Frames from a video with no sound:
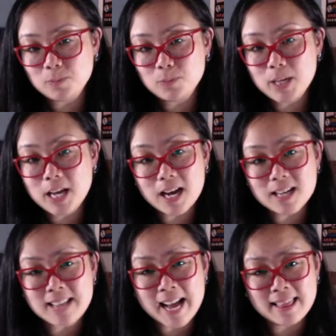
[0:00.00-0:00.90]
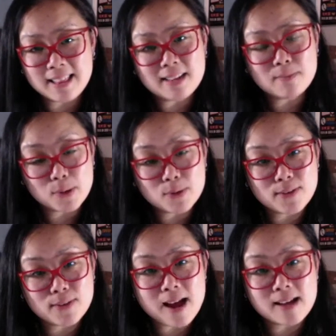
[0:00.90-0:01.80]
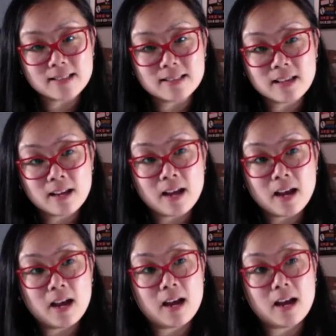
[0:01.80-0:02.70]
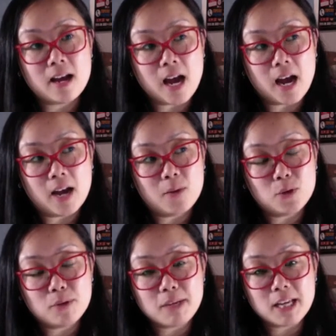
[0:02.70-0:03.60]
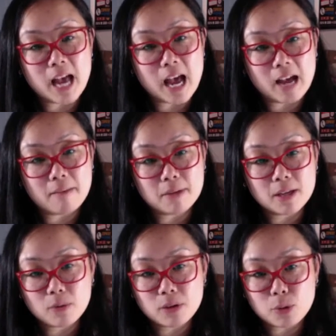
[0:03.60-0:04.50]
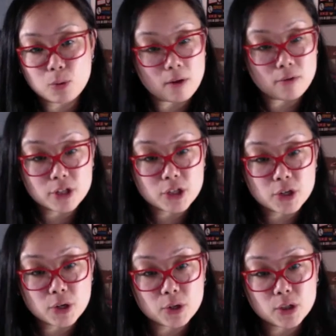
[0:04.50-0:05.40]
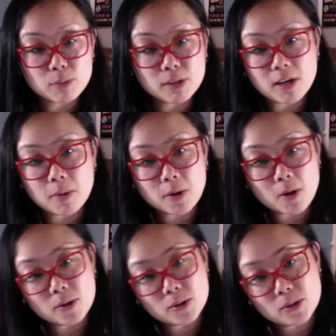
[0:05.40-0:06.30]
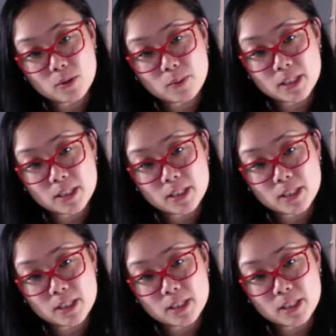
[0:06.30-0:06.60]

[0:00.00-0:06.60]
because I like both guys, I would be happy with whoever she chose, but then I would also be